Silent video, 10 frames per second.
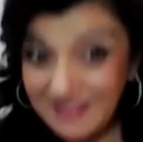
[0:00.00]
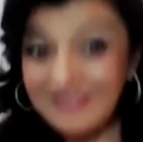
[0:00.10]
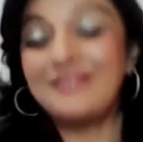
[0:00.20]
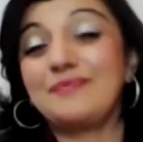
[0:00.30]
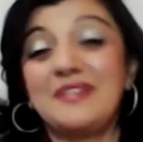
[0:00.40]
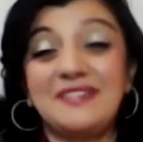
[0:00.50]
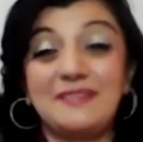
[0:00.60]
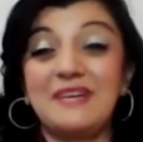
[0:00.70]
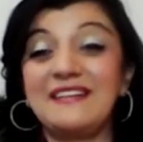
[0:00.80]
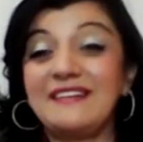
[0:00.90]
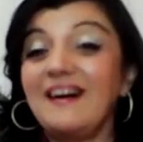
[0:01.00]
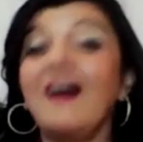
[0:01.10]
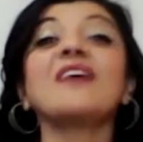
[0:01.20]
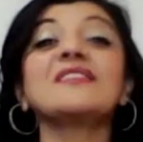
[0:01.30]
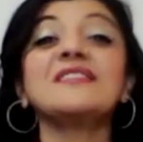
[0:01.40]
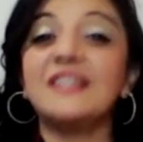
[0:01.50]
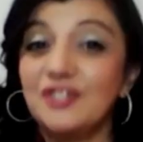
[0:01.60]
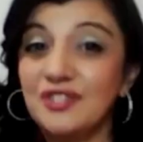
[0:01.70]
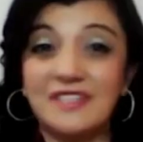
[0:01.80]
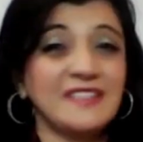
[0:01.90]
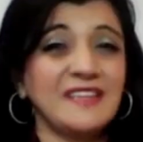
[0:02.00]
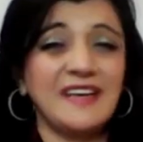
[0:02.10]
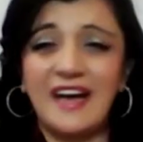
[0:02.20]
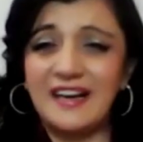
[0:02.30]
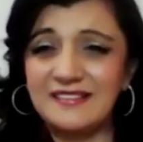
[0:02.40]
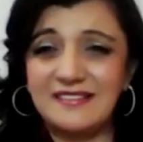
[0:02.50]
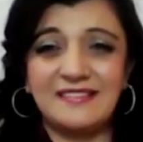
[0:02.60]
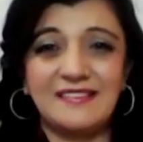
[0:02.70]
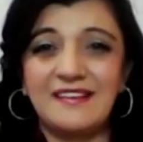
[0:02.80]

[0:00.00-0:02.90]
this with Tabitha, our teachers. Yes,